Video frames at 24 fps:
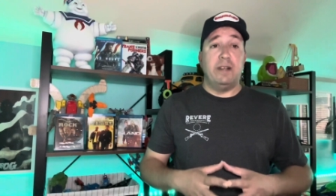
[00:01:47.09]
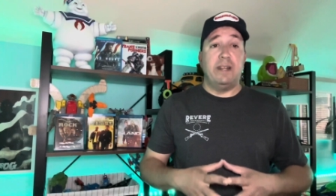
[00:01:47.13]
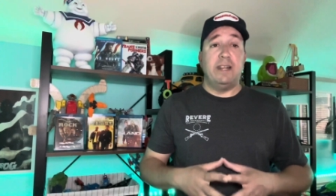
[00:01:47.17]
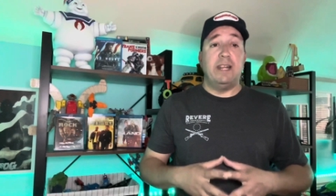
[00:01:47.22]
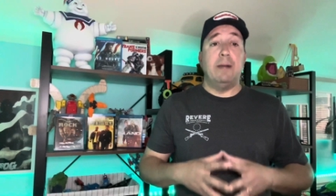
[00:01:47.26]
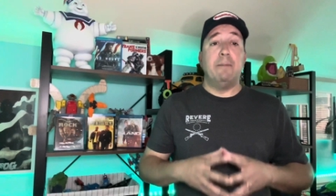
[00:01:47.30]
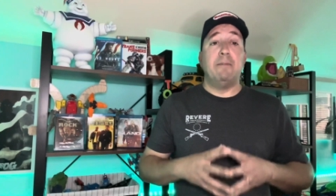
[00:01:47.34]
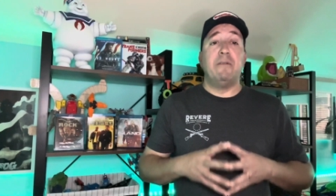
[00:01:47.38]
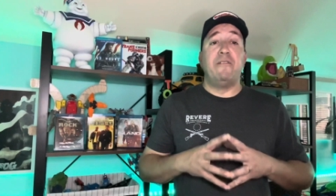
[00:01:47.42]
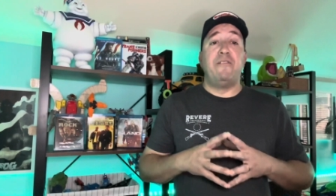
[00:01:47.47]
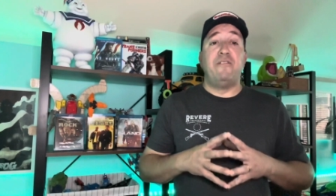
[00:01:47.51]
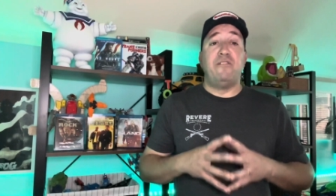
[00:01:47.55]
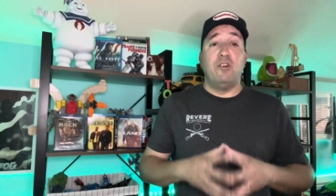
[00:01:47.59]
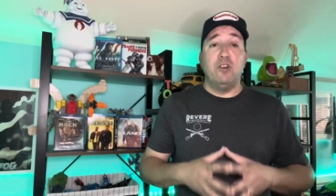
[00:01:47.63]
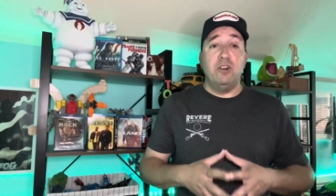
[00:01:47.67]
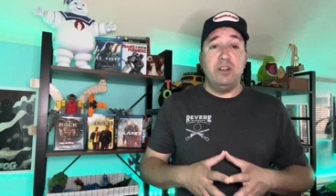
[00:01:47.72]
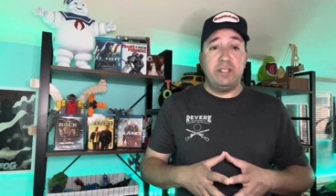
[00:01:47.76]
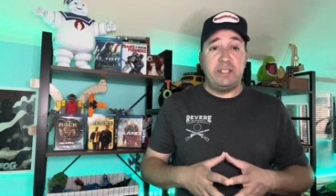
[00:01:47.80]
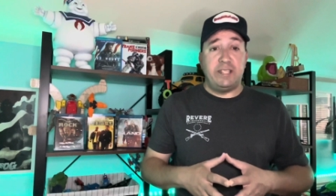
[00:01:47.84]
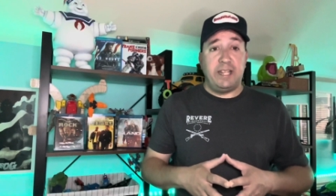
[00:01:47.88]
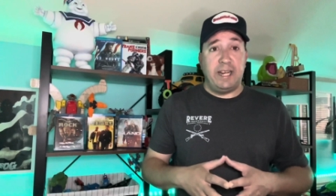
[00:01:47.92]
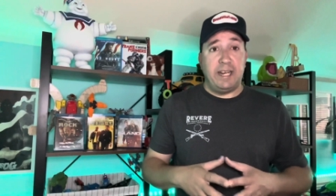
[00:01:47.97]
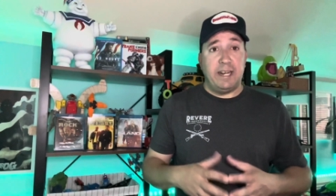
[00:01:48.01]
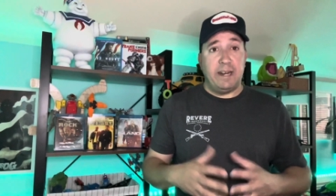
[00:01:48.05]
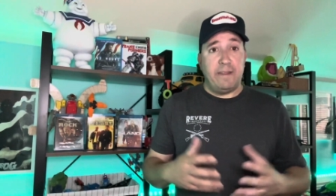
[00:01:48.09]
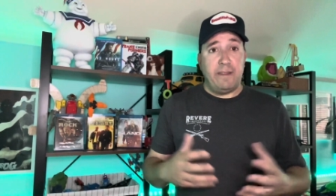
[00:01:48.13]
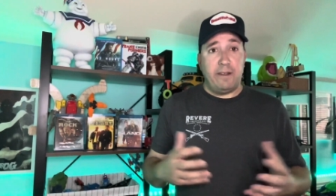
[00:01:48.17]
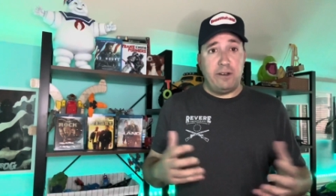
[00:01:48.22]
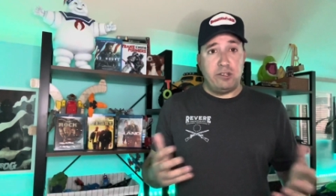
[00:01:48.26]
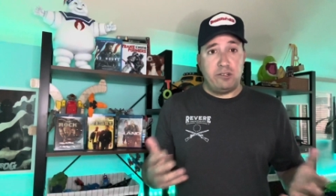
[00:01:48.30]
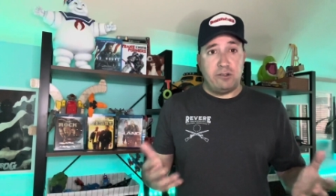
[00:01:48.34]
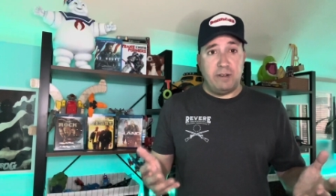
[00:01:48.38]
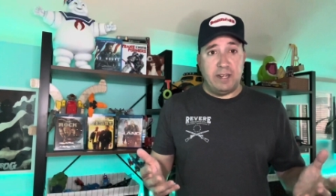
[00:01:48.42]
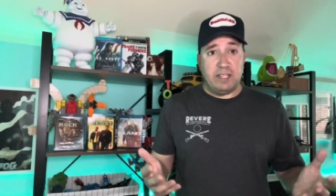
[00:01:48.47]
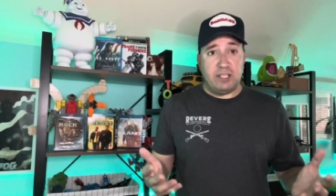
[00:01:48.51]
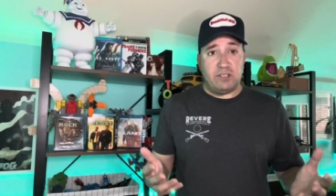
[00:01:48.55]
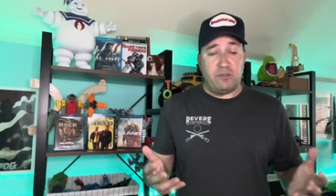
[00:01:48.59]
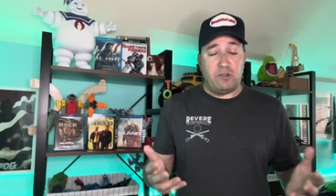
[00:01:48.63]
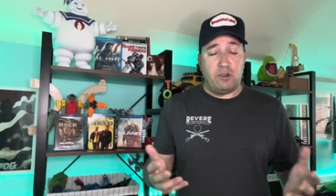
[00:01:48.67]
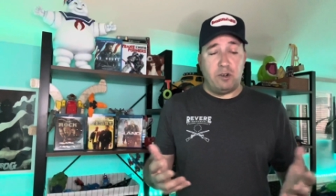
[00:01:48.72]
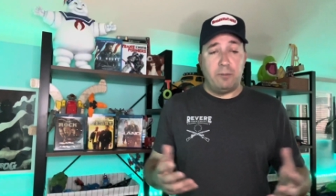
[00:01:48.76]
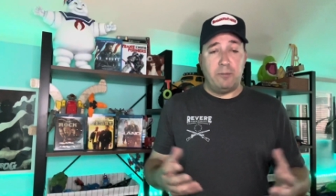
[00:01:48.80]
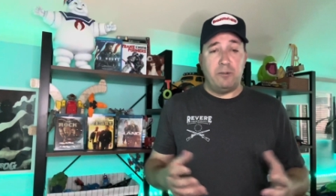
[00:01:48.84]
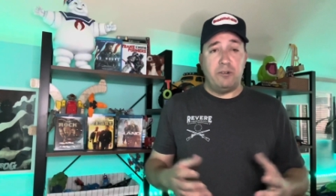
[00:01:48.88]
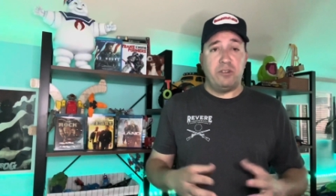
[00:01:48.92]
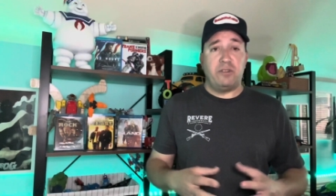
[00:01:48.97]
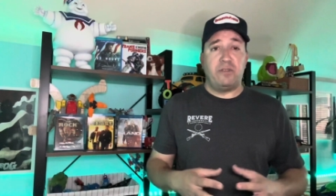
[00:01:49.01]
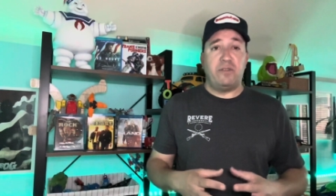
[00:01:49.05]
At number 14, another
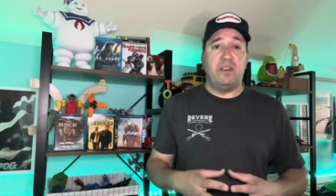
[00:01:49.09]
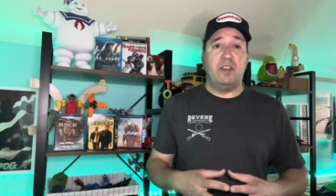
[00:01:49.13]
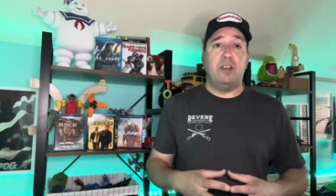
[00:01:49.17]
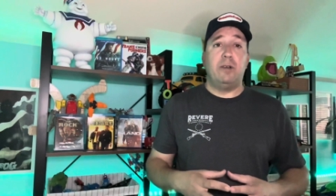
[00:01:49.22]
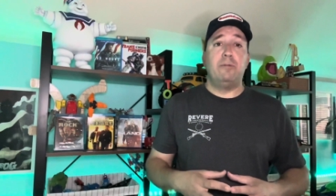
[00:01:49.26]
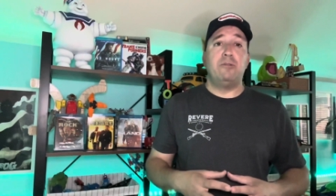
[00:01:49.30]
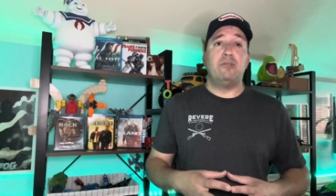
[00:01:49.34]
Transformers film,